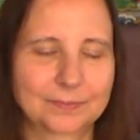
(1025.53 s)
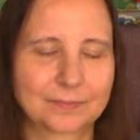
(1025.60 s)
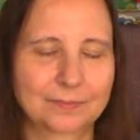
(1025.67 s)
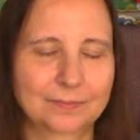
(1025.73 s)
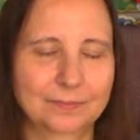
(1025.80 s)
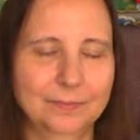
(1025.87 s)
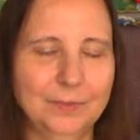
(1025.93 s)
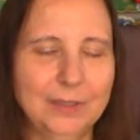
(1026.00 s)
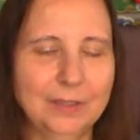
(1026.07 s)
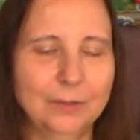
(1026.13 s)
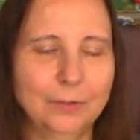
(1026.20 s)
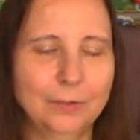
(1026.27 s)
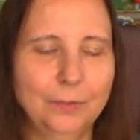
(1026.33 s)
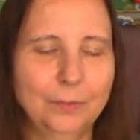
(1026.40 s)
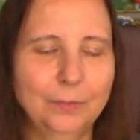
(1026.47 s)
We
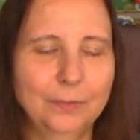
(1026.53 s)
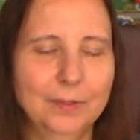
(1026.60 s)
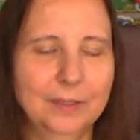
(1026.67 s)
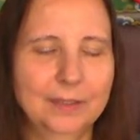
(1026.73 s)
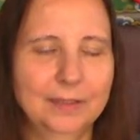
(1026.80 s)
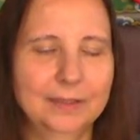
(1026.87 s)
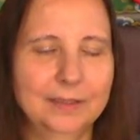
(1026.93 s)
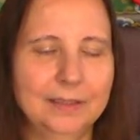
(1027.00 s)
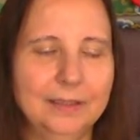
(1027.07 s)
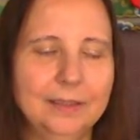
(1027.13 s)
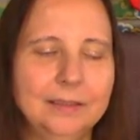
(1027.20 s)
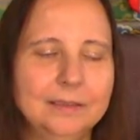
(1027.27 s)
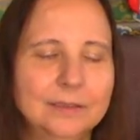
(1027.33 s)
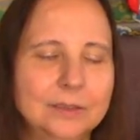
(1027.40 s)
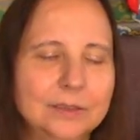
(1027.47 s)
go
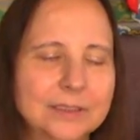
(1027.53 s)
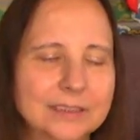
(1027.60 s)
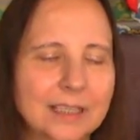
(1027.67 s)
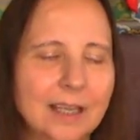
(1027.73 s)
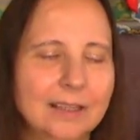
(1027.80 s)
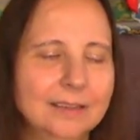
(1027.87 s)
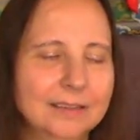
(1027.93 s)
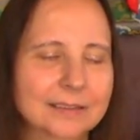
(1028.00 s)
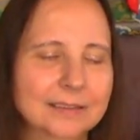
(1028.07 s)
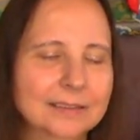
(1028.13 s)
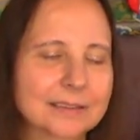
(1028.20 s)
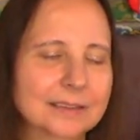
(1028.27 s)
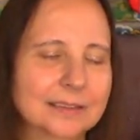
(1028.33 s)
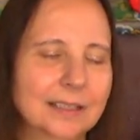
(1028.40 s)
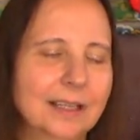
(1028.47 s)
into
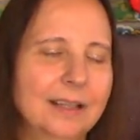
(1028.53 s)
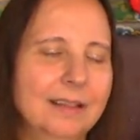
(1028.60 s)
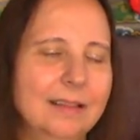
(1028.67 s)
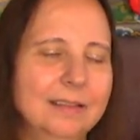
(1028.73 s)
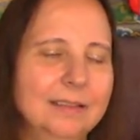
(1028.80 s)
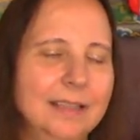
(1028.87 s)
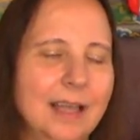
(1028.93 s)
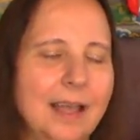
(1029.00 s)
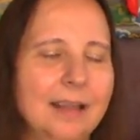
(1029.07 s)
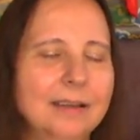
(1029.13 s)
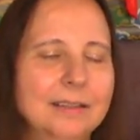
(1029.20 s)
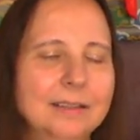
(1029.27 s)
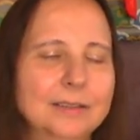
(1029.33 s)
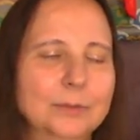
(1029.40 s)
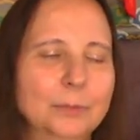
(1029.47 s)
silence, and that
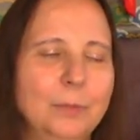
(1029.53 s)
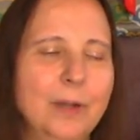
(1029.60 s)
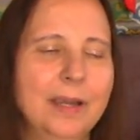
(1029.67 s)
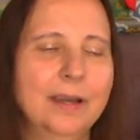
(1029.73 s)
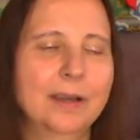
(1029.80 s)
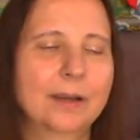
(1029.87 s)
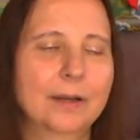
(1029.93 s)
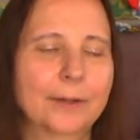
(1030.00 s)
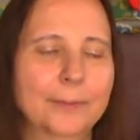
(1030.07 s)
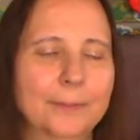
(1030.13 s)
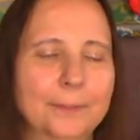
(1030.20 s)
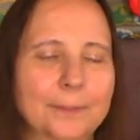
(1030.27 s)
is where